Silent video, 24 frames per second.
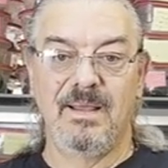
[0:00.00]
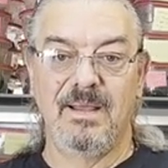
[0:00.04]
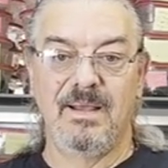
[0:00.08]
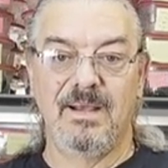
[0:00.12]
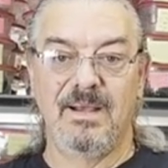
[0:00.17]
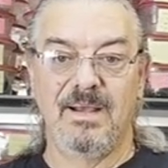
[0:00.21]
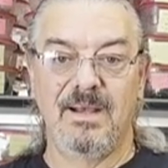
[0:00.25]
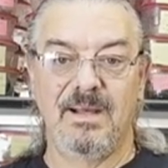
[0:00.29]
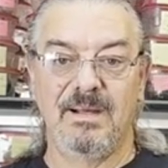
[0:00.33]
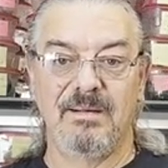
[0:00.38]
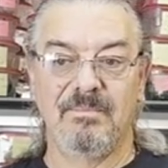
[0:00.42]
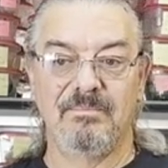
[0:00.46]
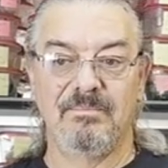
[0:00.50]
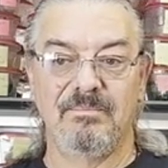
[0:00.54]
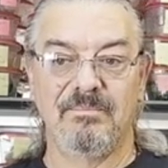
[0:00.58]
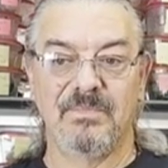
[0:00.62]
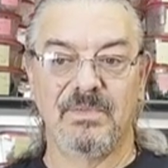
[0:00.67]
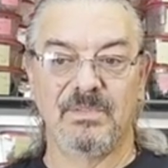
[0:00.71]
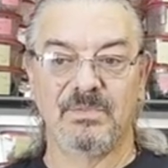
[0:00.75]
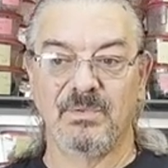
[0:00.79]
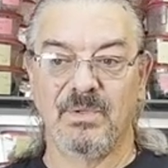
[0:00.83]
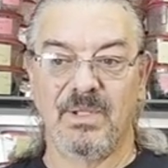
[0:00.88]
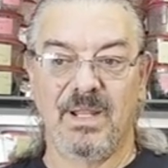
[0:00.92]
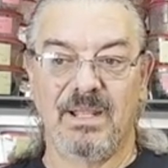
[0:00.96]
Um,
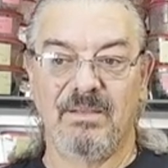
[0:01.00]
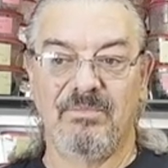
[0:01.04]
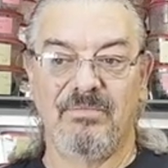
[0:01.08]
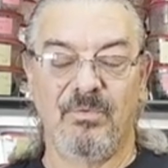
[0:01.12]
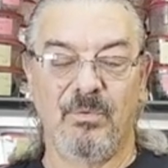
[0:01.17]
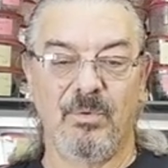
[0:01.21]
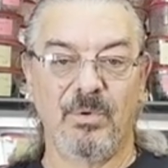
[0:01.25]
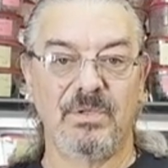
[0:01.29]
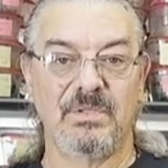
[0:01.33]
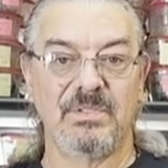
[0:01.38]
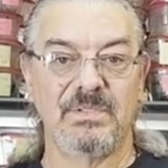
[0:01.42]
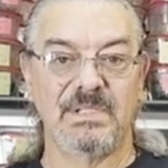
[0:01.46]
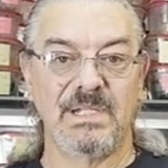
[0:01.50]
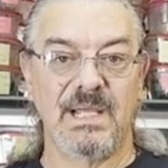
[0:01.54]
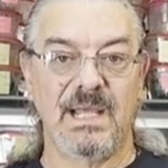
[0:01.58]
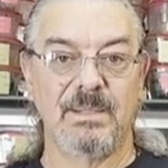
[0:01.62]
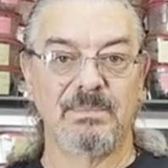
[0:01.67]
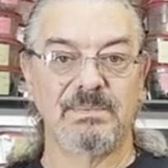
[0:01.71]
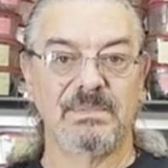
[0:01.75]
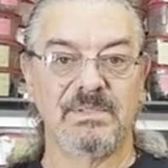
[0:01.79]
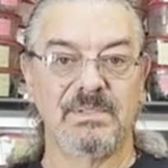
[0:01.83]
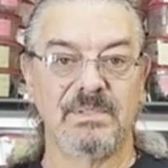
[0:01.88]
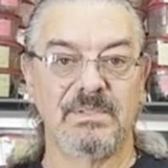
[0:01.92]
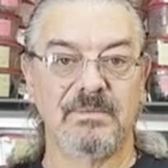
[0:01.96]
there's only like four
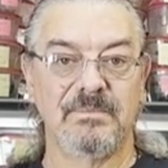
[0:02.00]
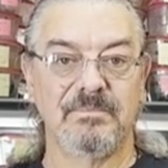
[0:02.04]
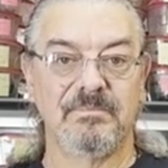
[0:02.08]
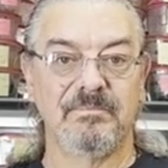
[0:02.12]
steps.